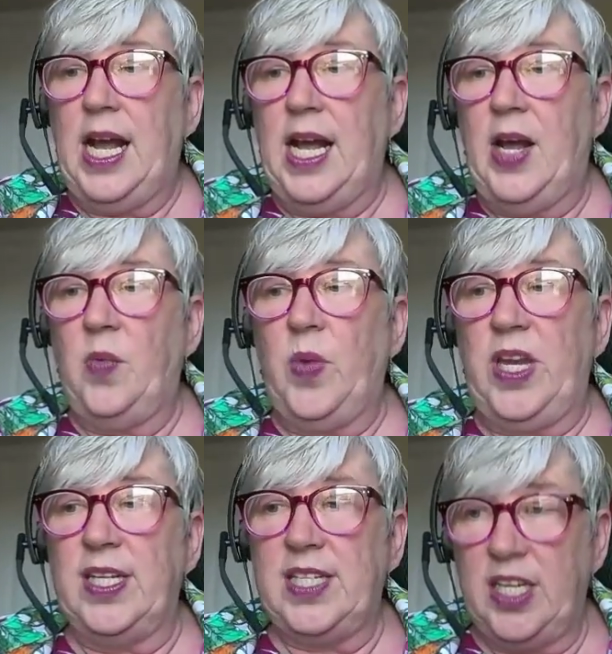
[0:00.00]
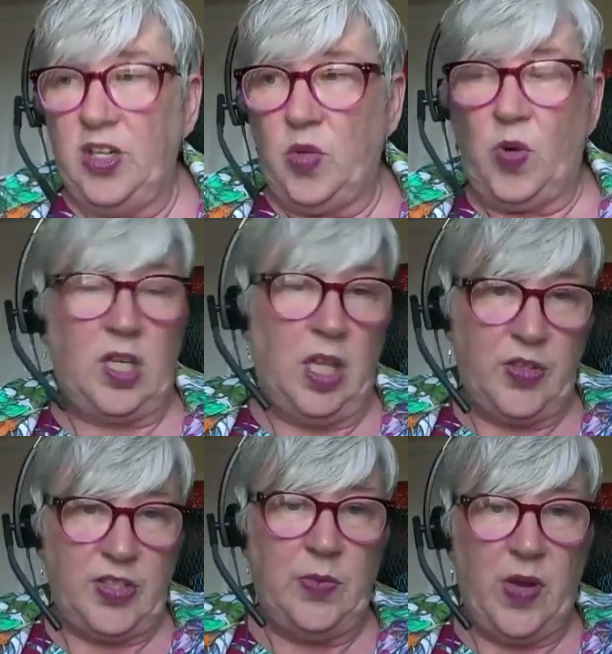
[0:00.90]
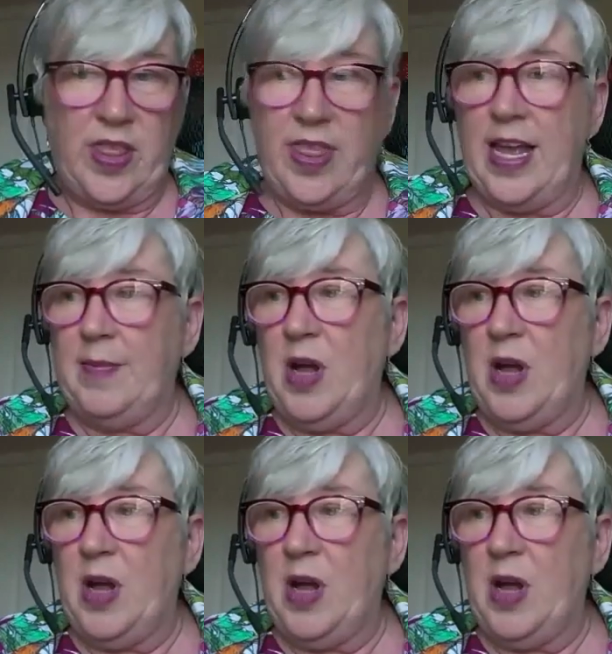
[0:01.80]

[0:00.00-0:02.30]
Uh, we continue to work closely with them